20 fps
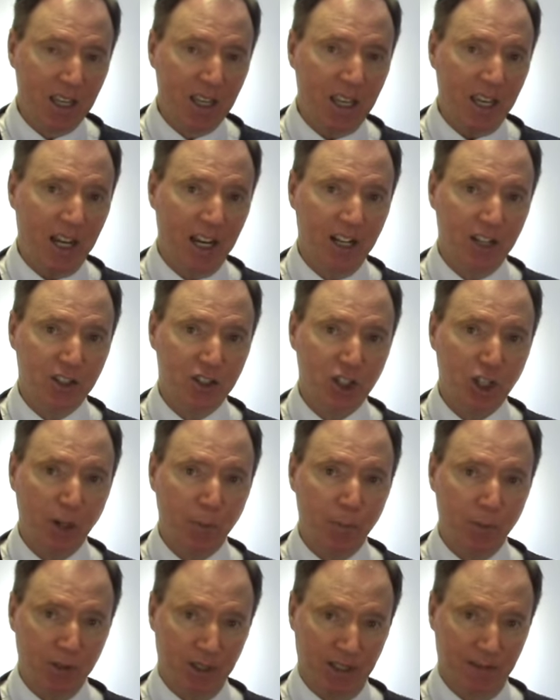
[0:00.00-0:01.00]
and
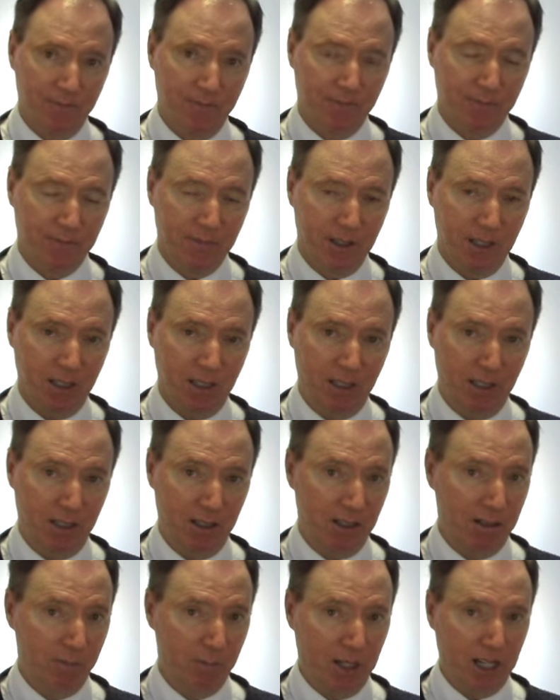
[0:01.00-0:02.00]
interpret it,
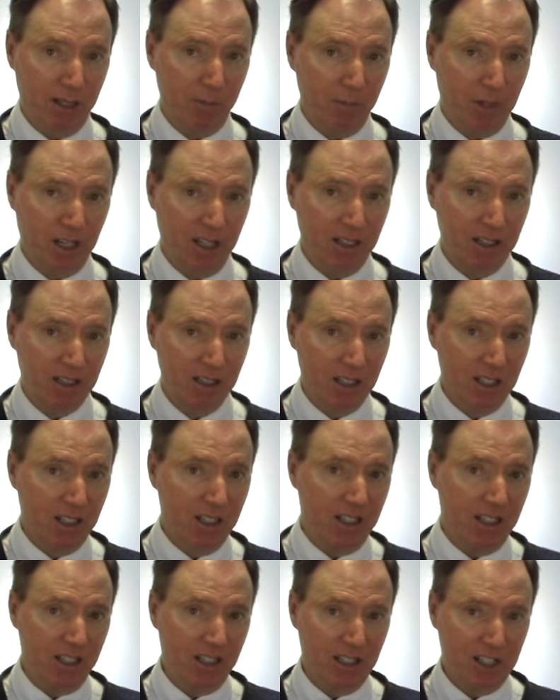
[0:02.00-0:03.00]
in my mind,
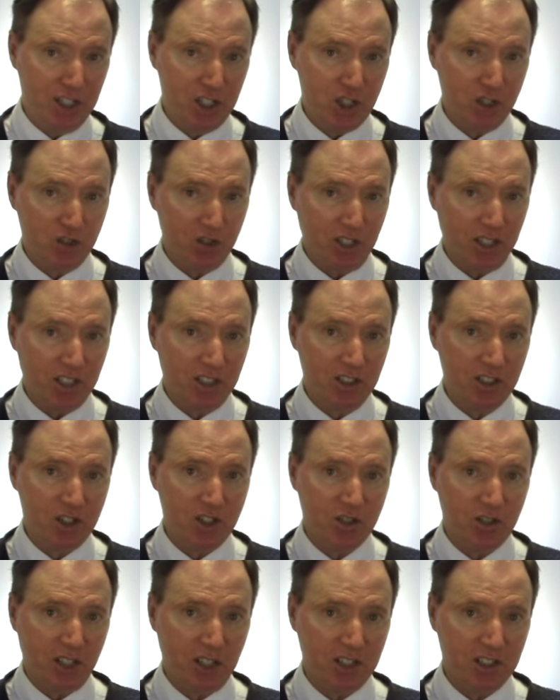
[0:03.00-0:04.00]
in a strict
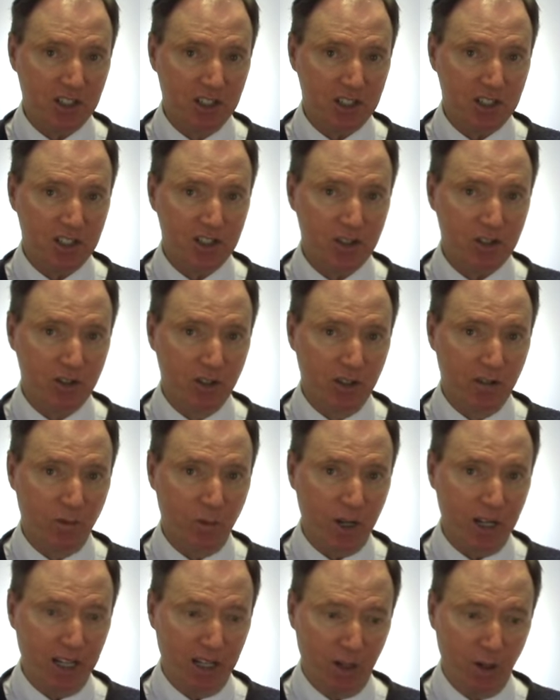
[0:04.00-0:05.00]
constructionist sort of
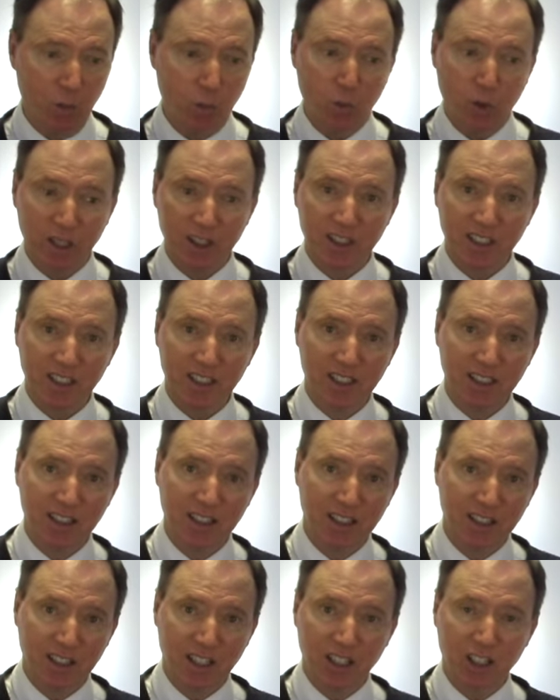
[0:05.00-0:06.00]
way. What did
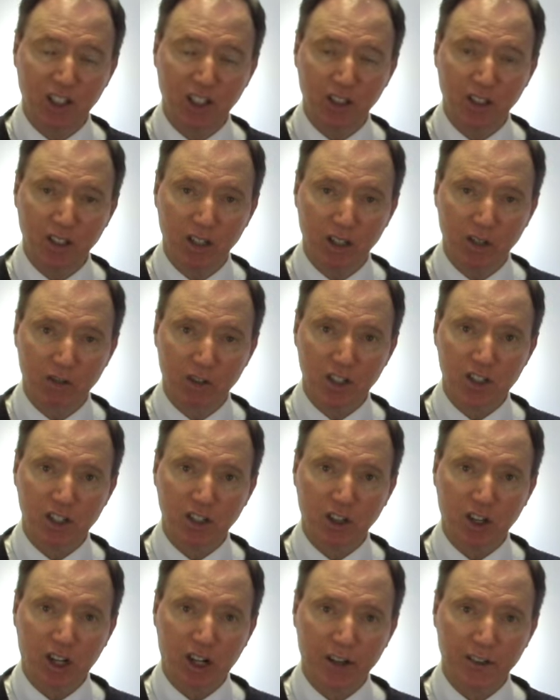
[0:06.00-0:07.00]
the
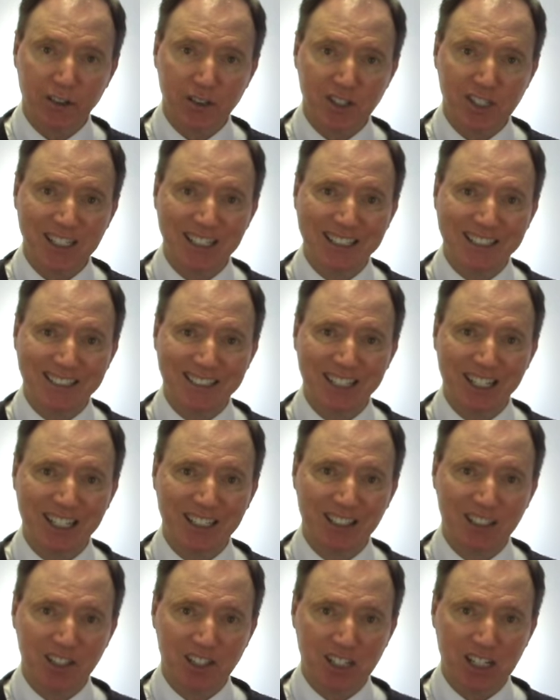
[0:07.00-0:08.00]
original authors
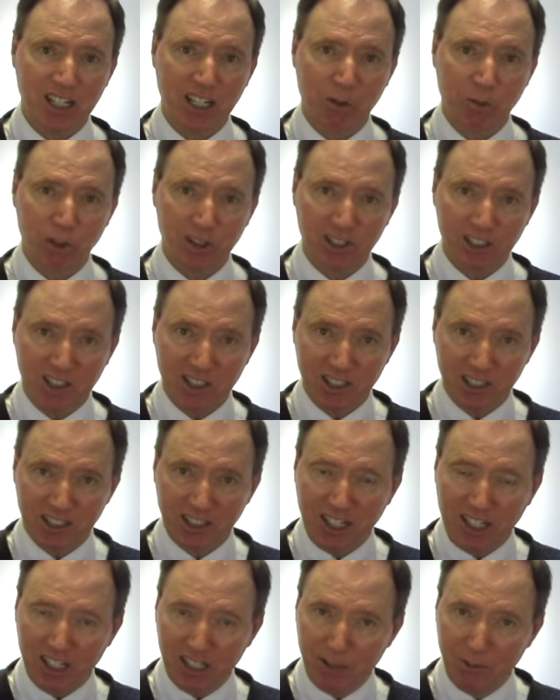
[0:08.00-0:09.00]
intend to say? What does the
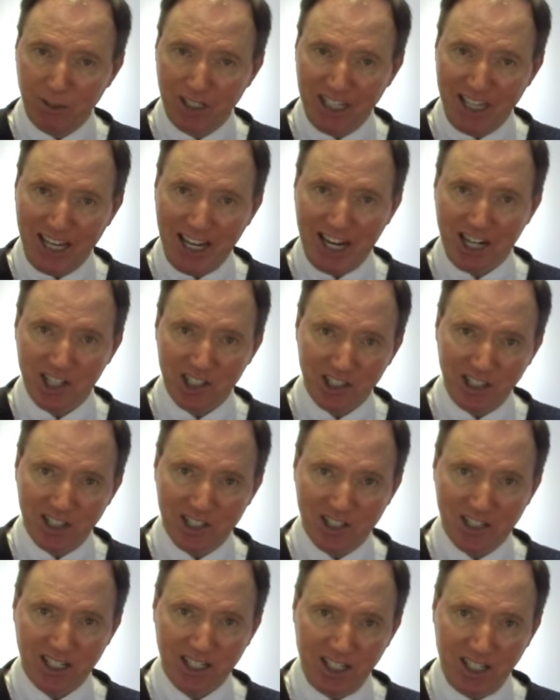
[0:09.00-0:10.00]
document actually
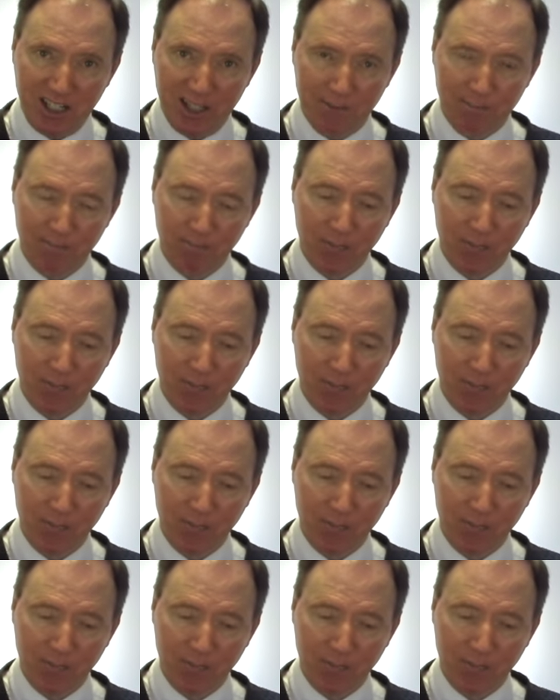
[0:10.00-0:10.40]
say?